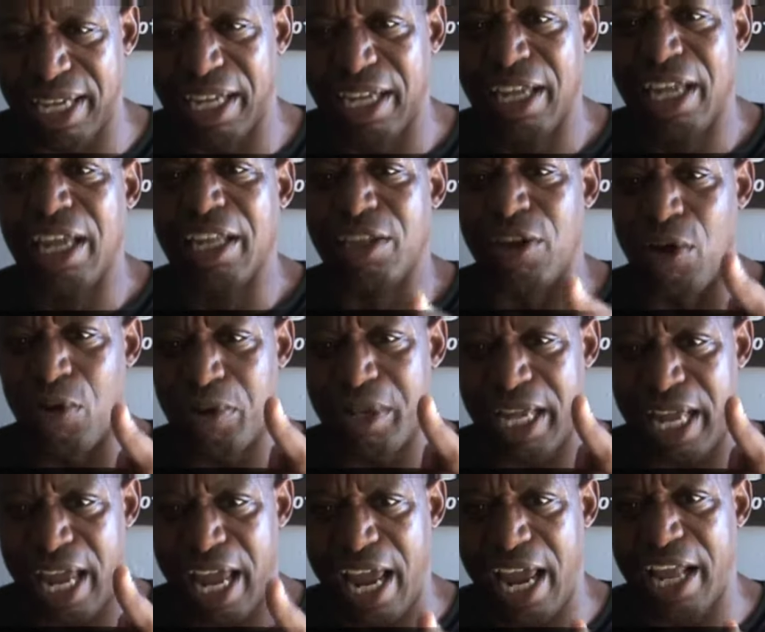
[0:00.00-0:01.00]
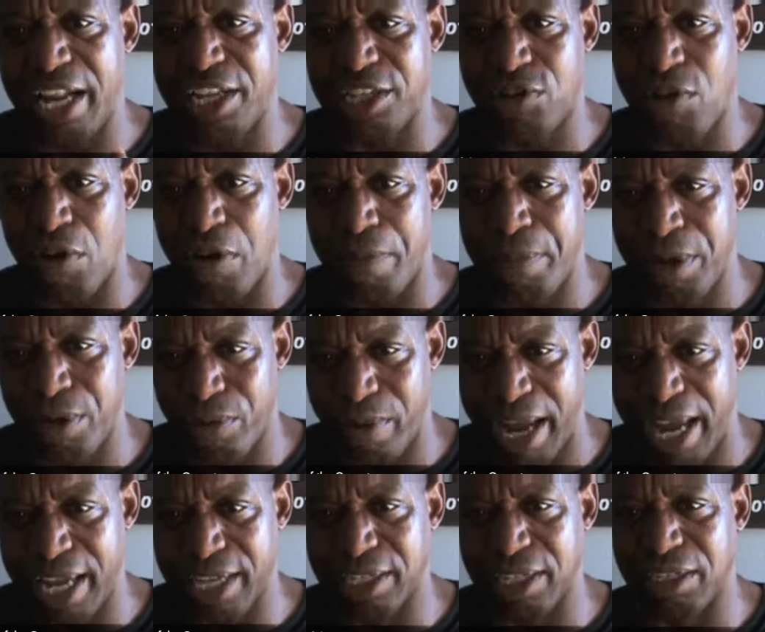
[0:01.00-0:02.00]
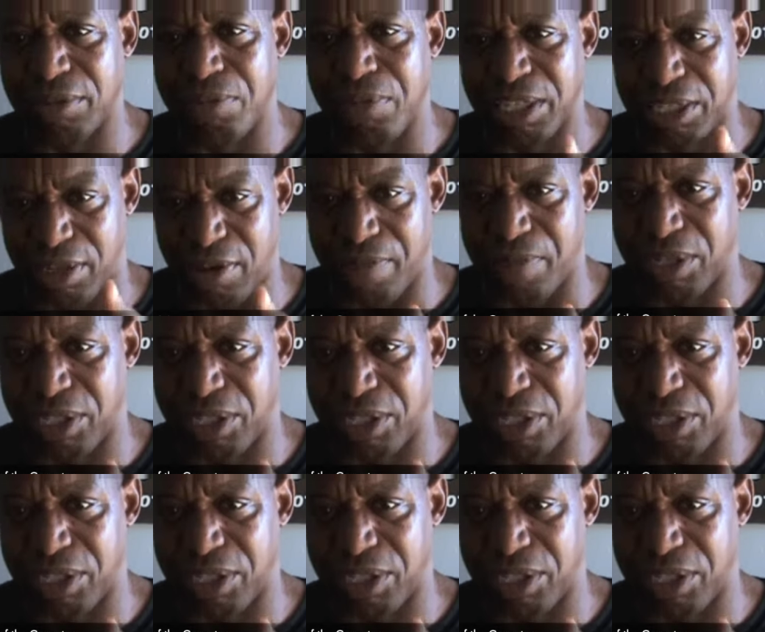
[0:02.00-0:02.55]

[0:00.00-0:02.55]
you, the only hand that's going to be raised is Mr.